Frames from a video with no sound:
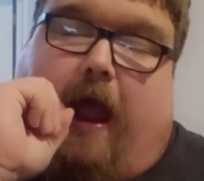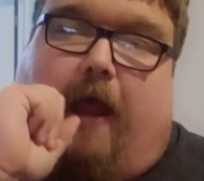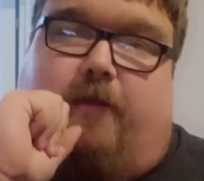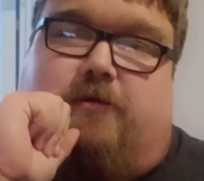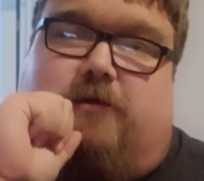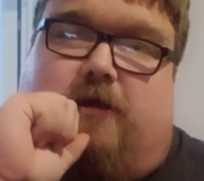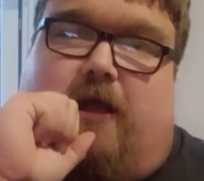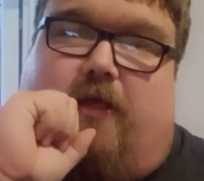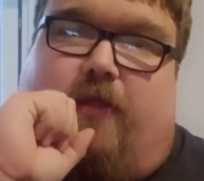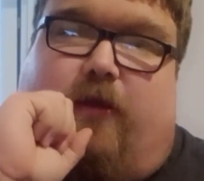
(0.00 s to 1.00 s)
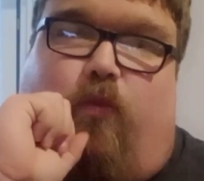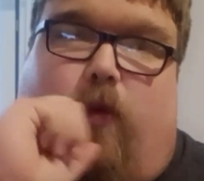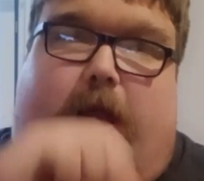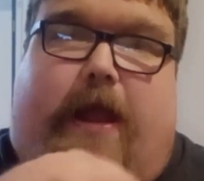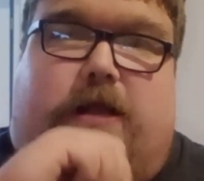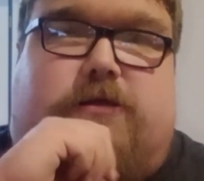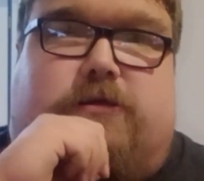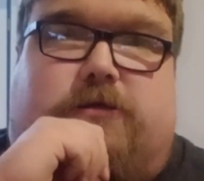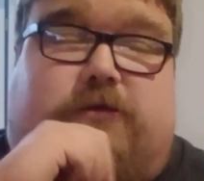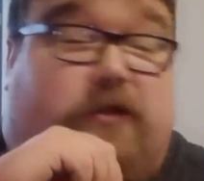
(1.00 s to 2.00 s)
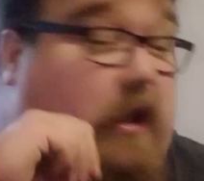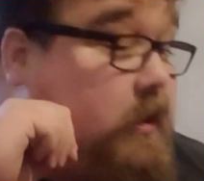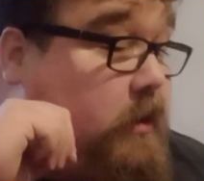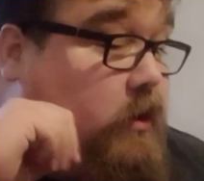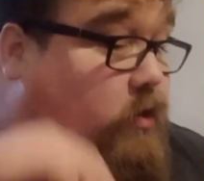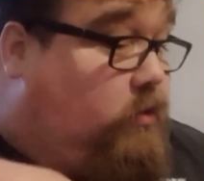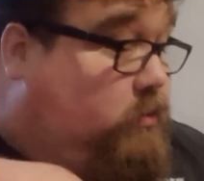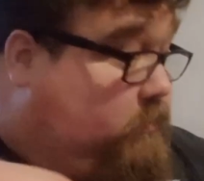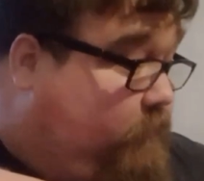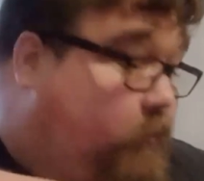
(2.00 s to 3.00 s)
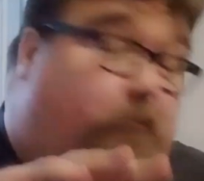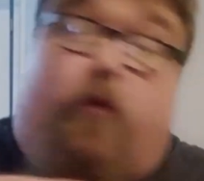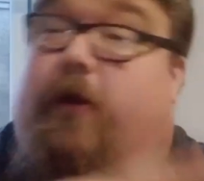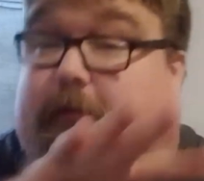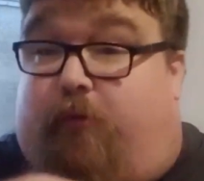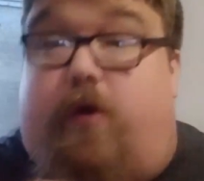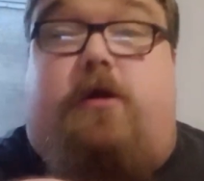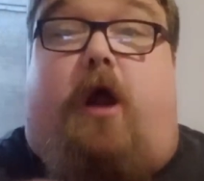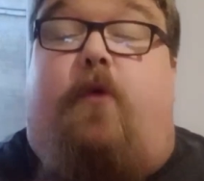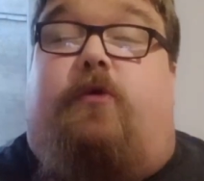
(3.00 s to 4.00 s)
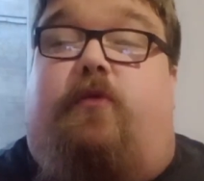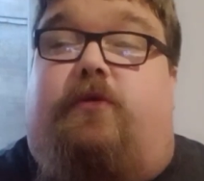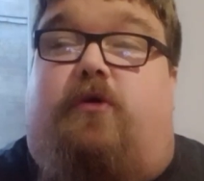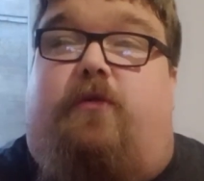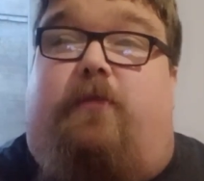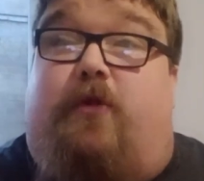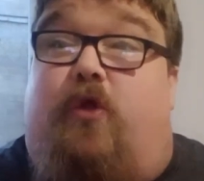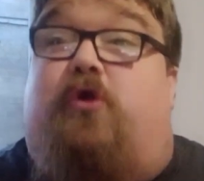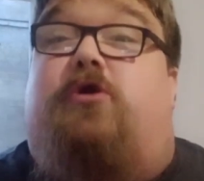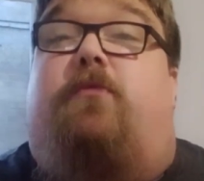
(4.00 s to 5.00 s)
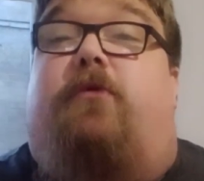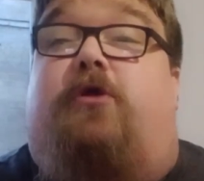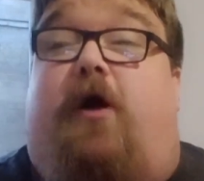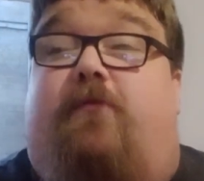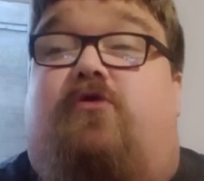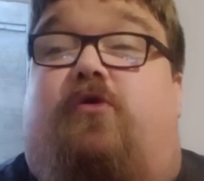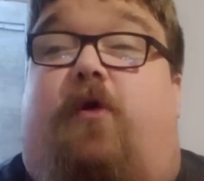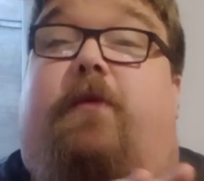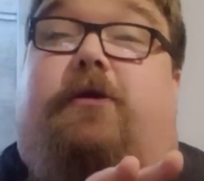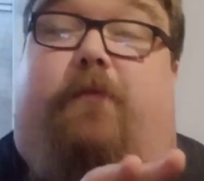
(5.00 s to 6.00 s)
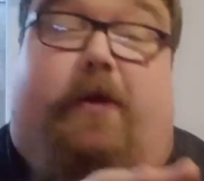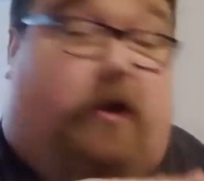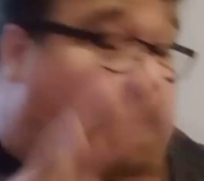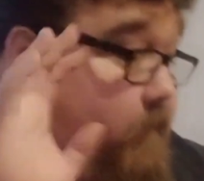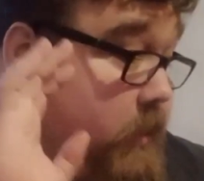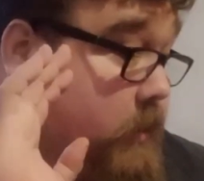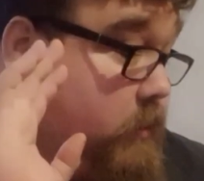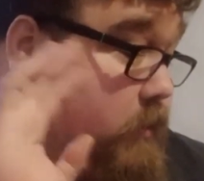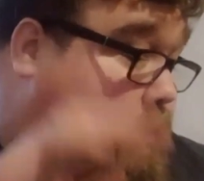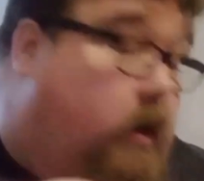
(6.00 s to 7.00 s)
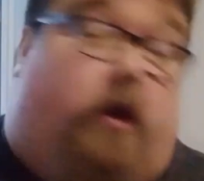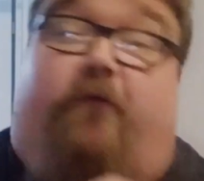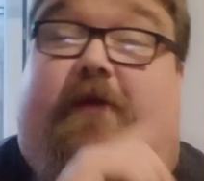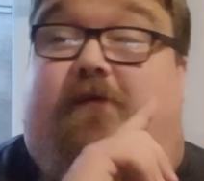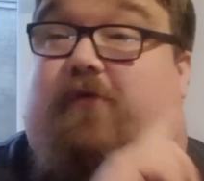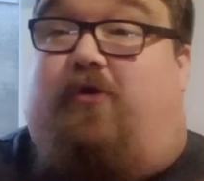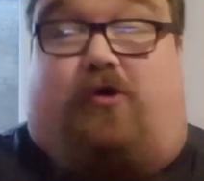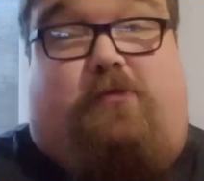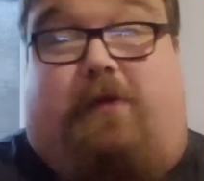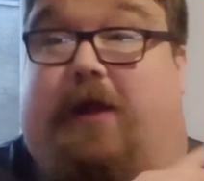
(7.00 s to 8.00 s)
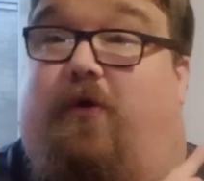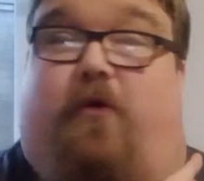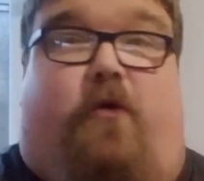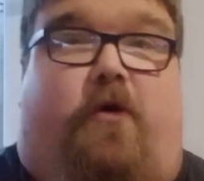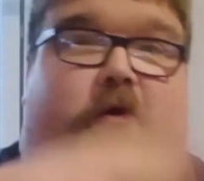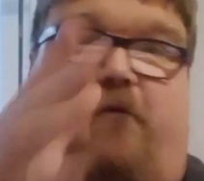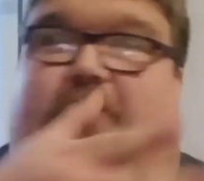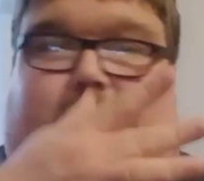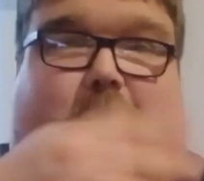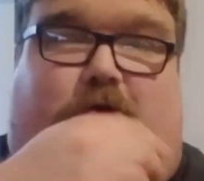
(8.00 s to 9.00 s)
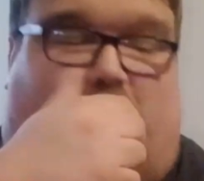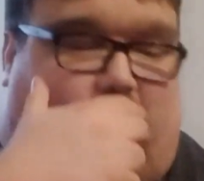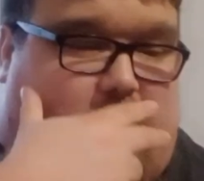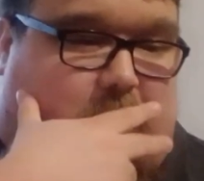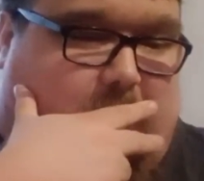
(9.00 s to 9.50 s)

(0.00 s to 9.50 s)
And the weird, you probably put in notes for some of the covers of comics to pick up. I love it with cosplay or females on.